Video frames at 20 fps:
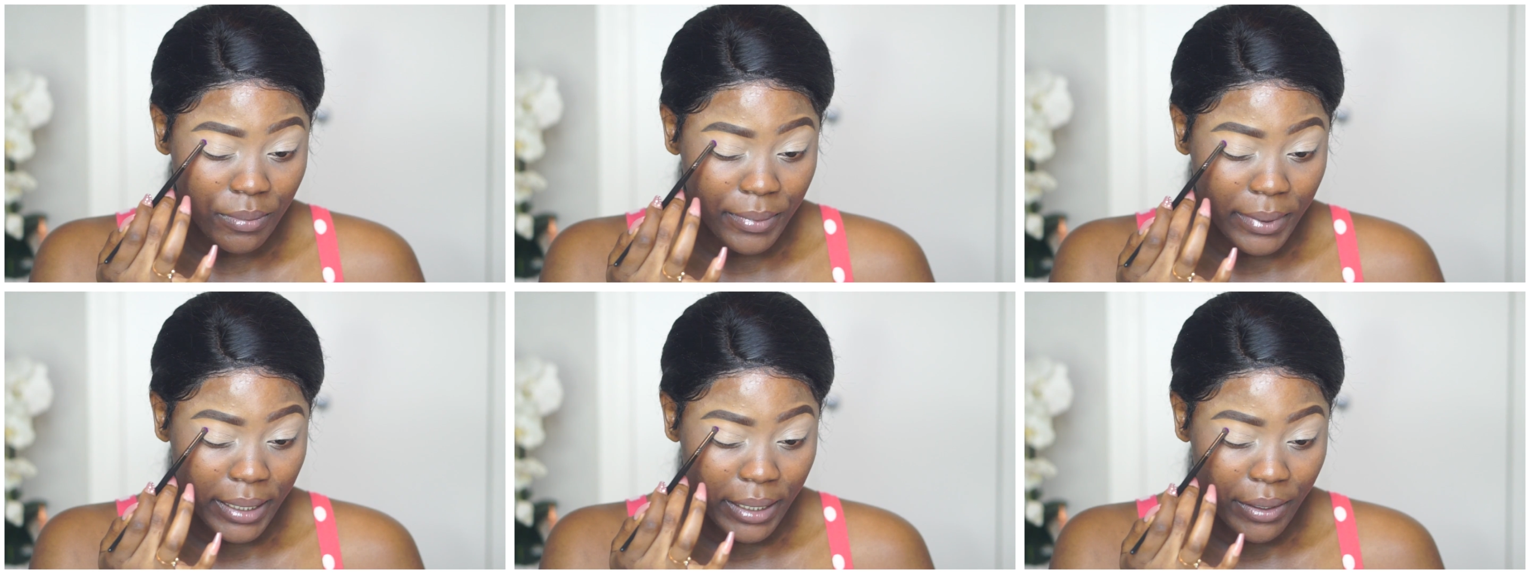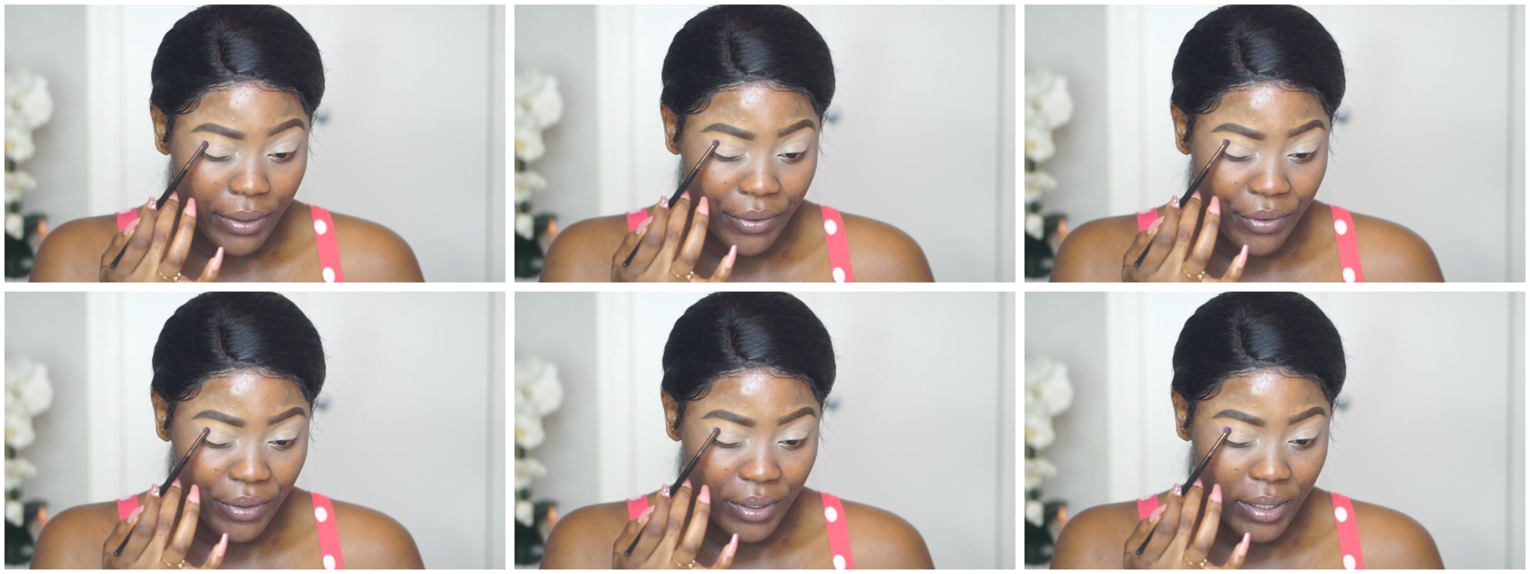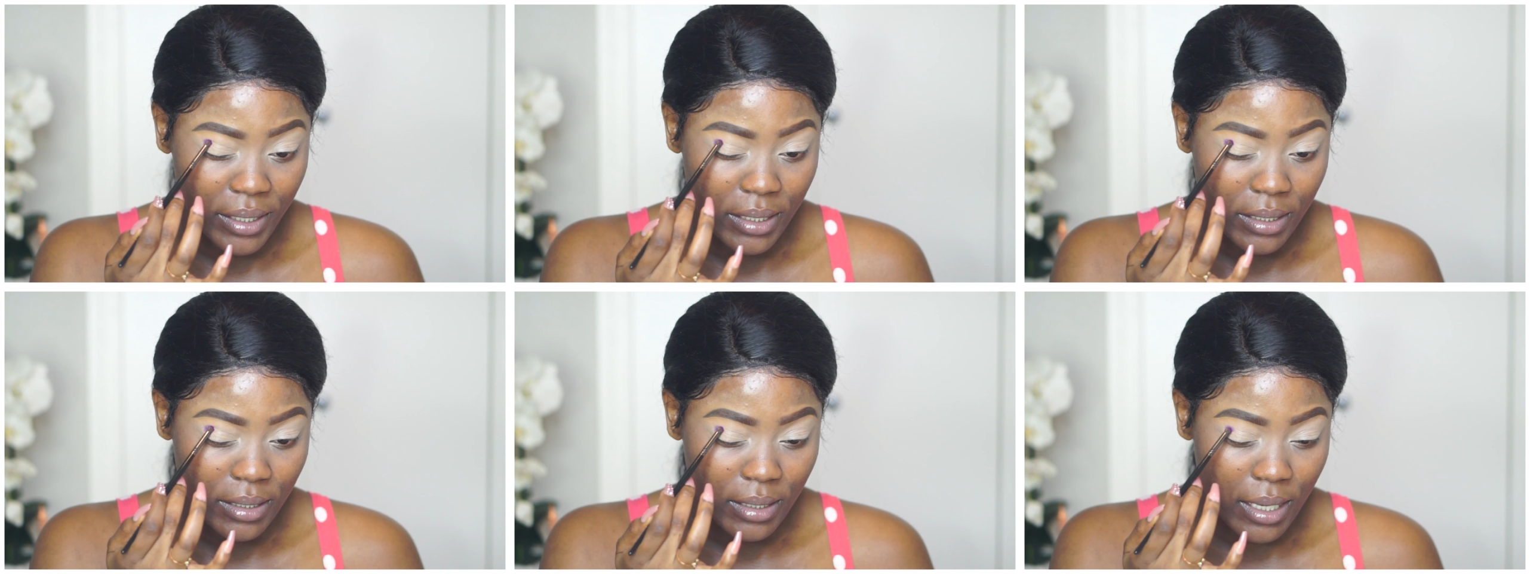my
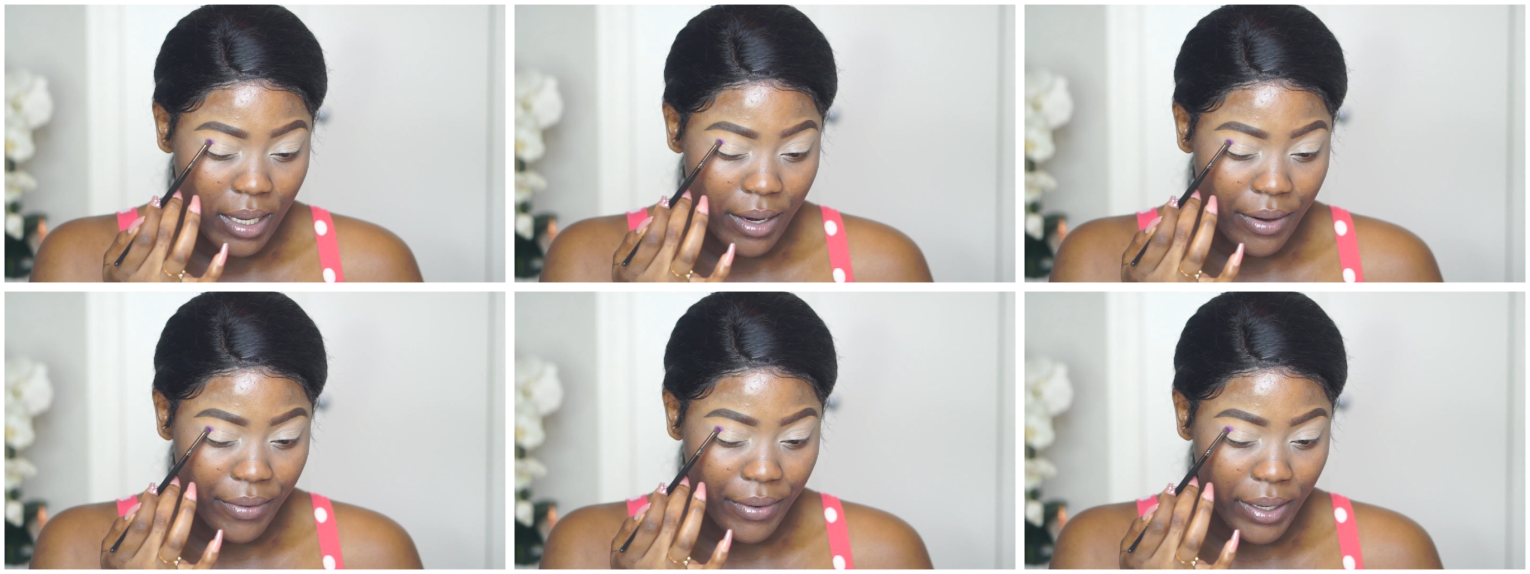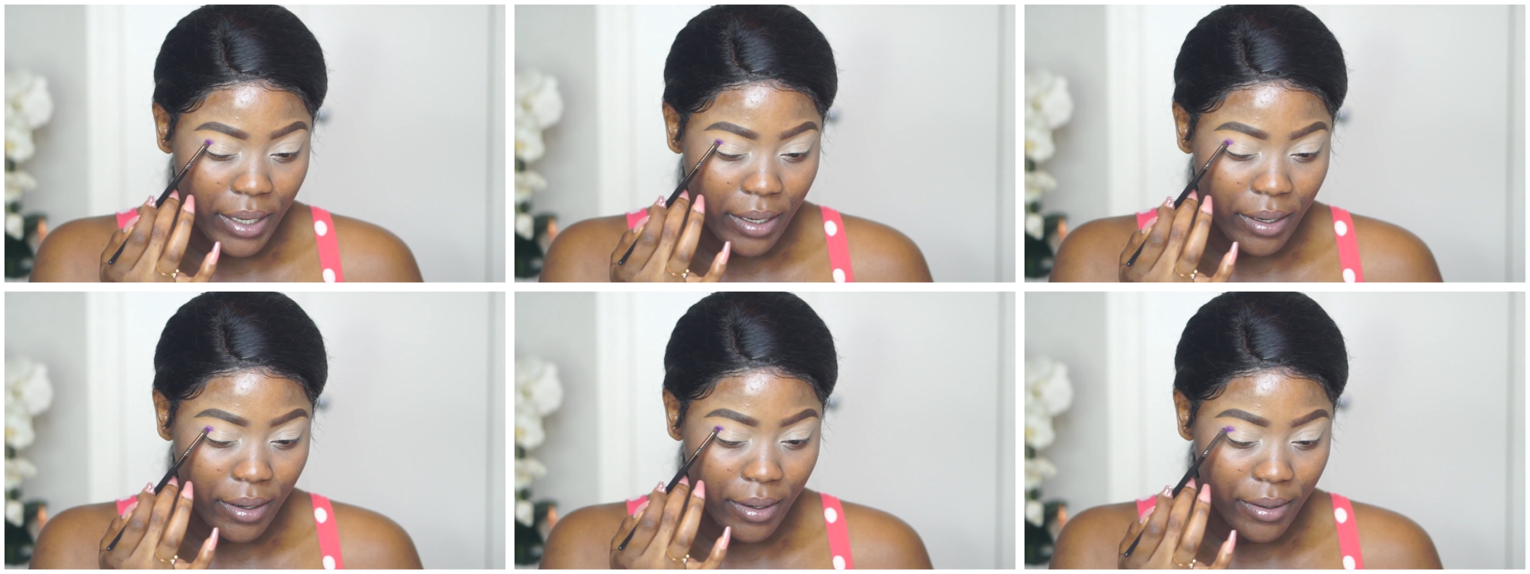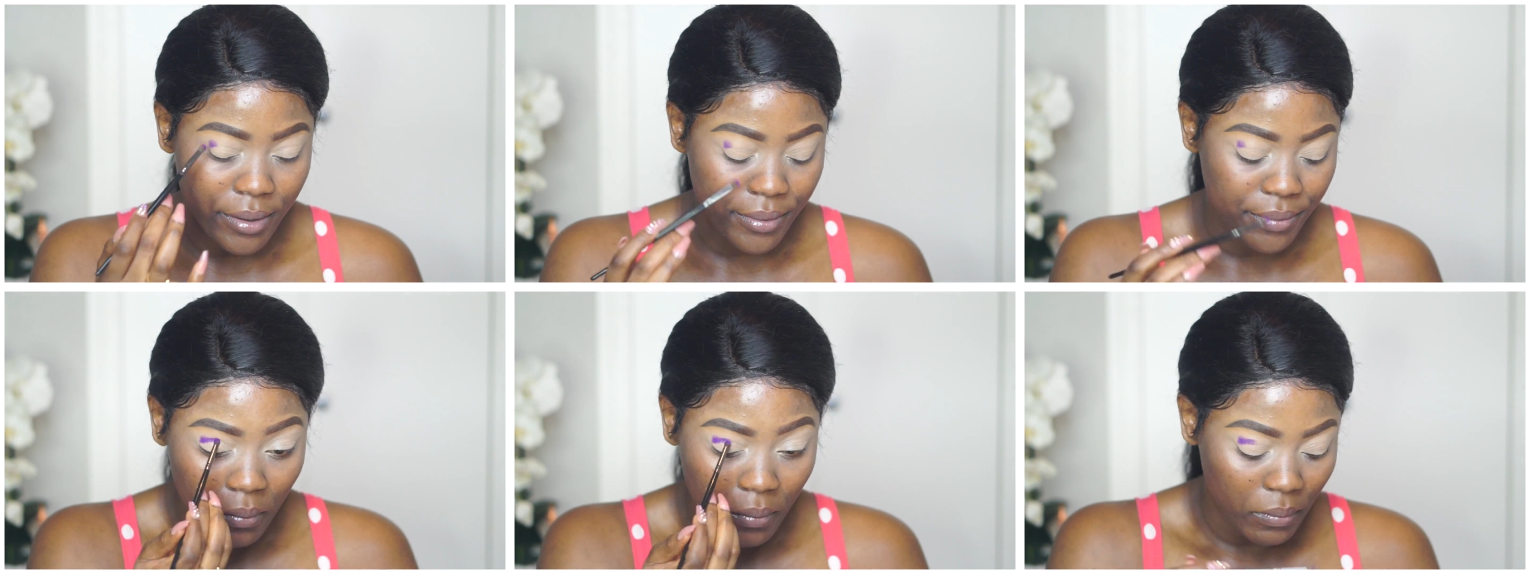crease area.